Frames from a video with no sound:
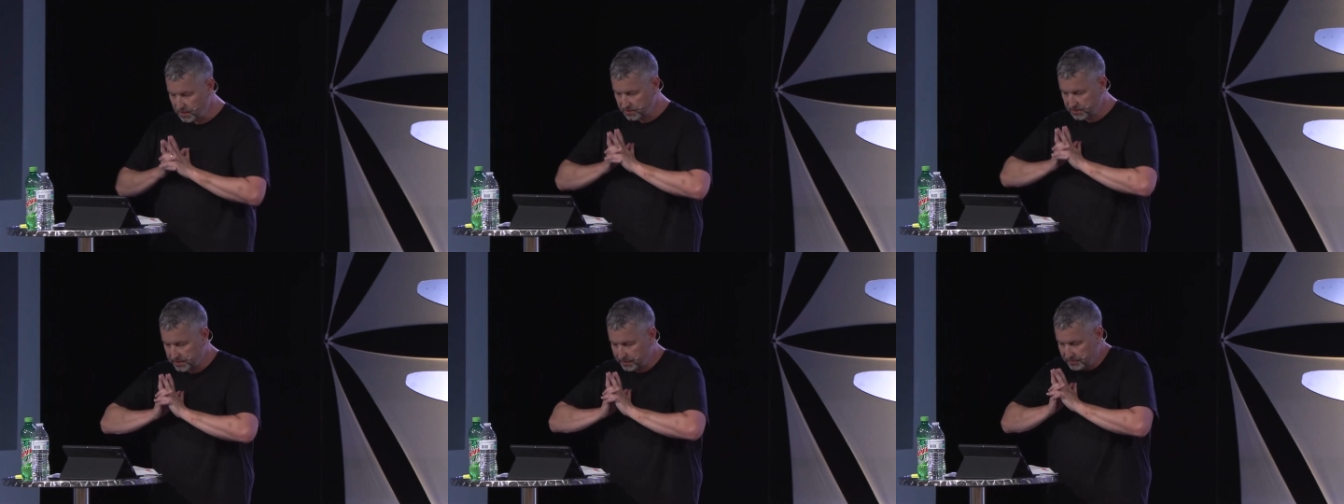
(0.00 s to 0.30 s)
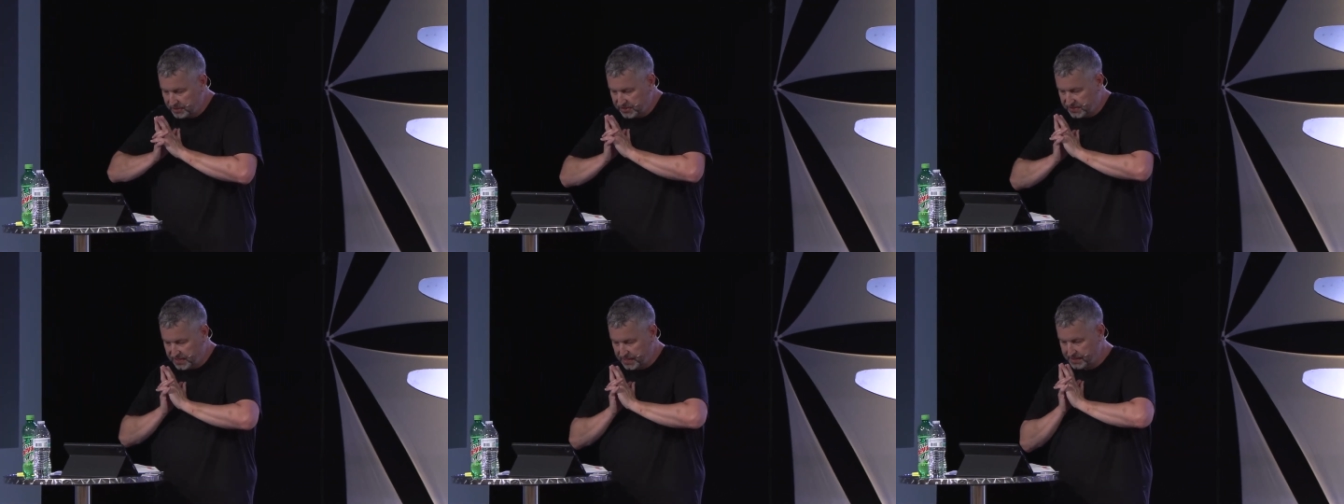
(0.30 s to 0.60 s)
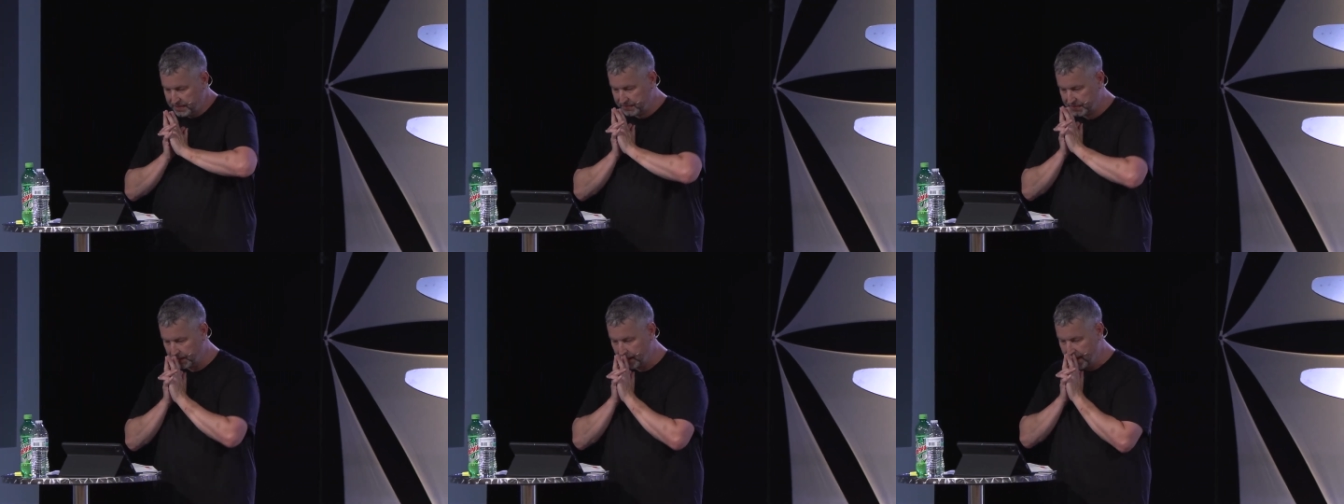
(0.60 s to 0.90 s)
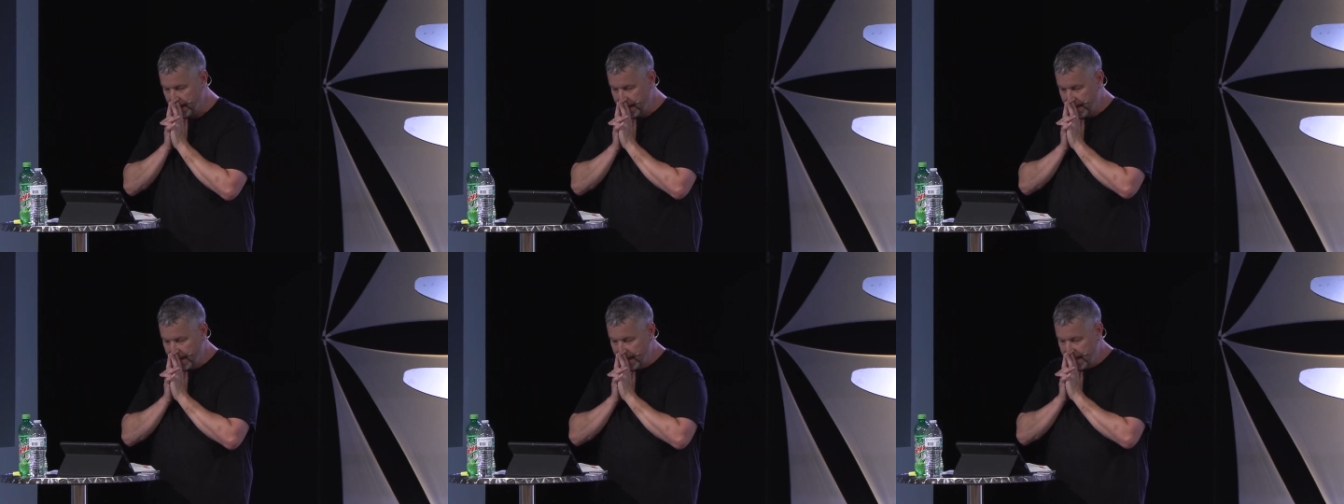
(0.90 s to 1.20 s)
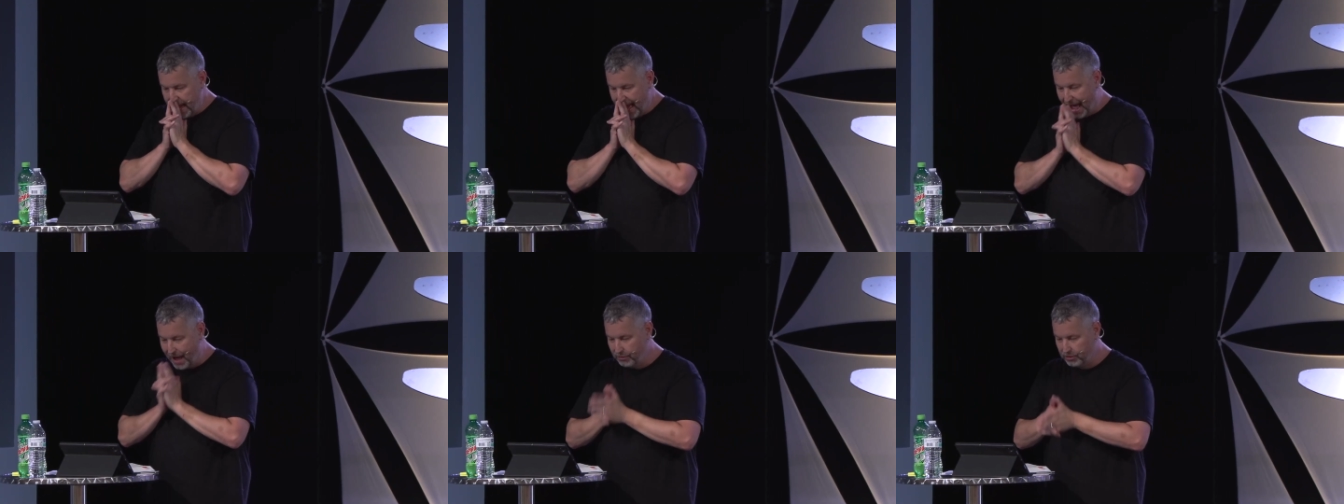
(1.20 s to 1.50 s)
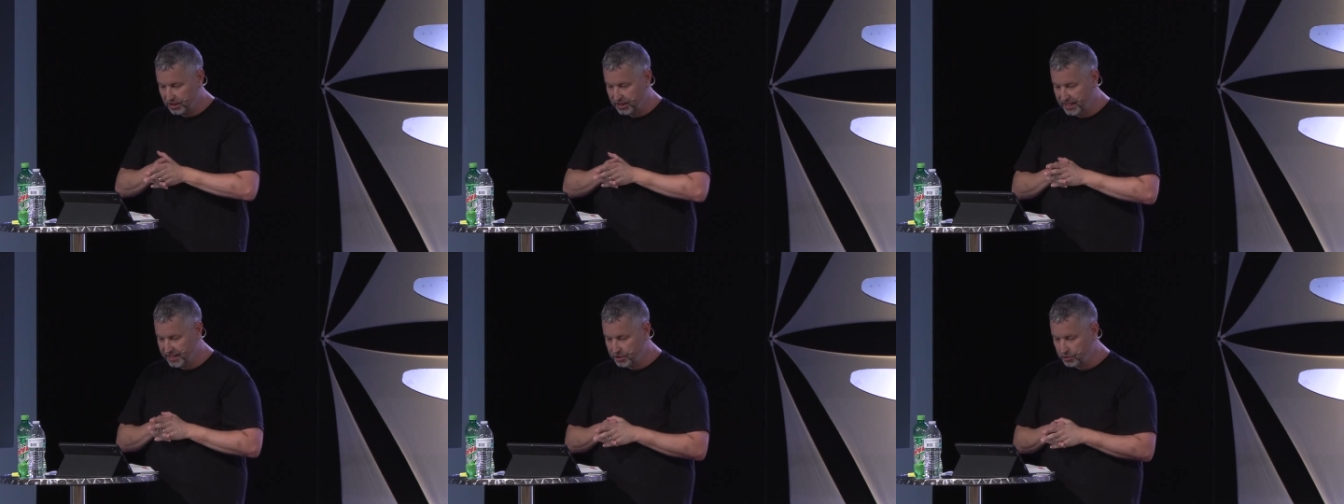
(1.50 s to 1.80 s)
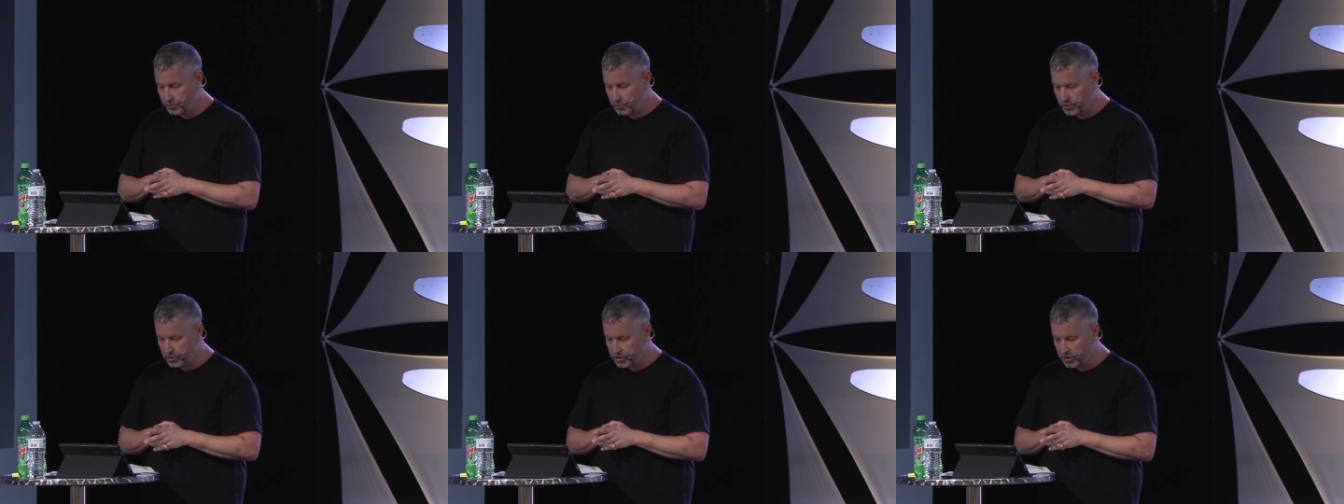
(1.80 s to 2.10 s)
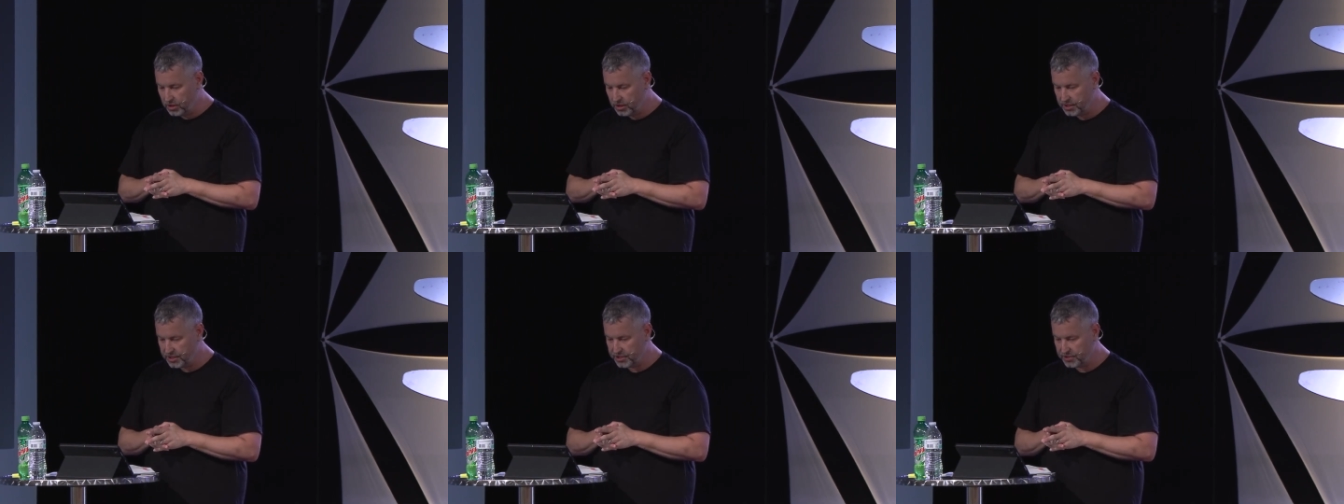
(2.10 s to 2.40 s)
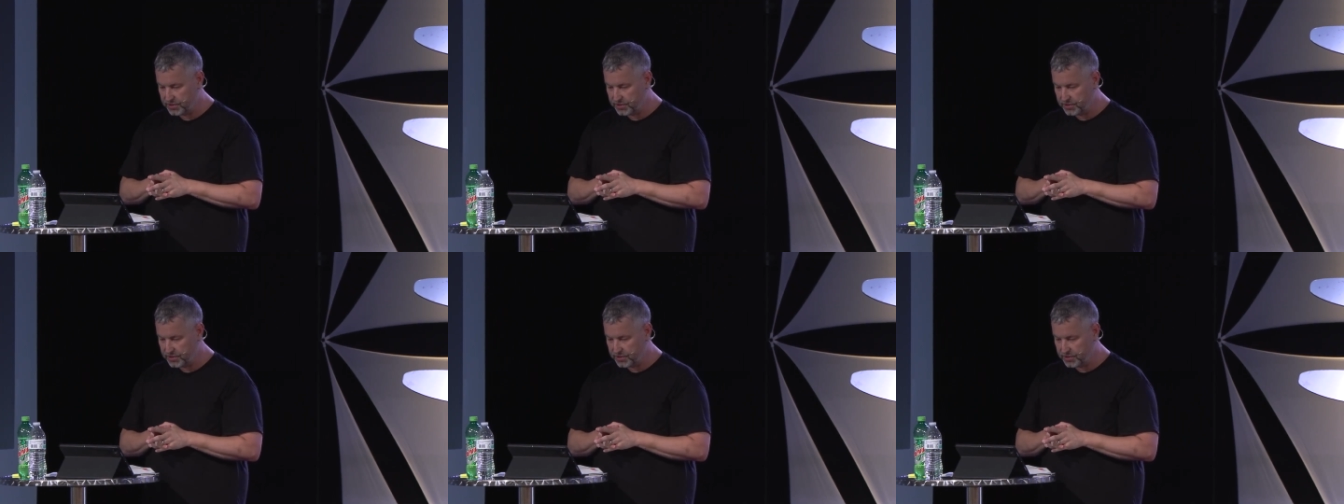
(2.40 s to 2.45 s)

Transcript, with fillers: someone says, How literal